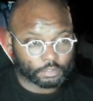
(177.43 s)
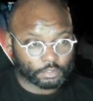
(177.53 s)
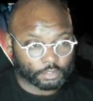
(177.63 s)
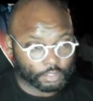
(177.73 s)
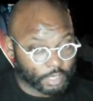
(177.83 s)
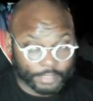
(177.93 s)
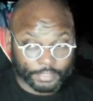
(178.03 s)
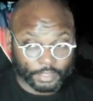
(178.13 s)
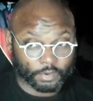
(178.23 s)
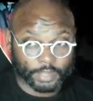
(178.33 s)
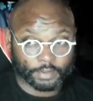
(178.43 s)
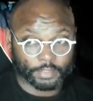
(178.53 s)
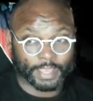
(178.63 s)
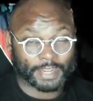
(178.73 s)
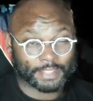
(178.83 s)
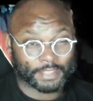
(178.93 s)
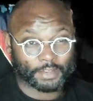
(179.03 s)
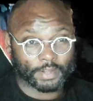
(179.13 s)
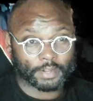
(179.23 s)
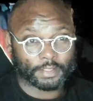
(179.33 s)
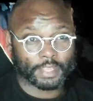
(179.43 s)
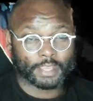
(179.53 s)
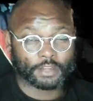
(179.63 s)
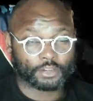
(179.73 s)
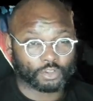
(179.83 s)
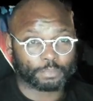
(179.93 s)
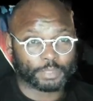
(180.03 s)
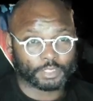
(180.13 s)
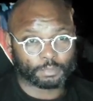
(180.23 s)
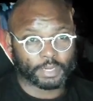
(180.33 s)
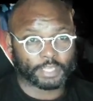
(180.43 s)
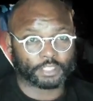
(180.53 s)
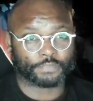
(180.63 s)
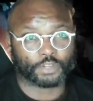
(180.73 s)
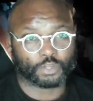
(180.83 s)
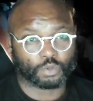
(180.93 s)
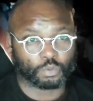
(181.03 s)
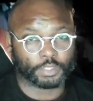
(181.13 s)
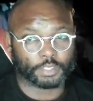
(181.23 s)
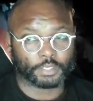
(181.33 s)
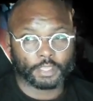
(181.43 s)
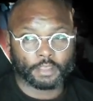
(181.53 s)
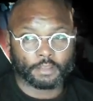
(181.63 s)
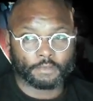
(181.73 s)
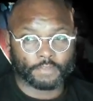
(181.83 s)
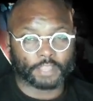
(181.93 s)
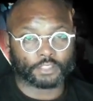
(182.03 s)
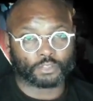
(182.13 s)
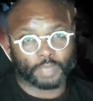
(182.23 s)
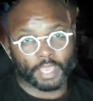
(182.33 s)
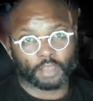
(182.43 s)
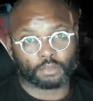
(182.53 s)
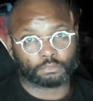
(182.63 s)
Nothing greater than that. Anything greater than that, don't be surprised if your coolant finds a way out.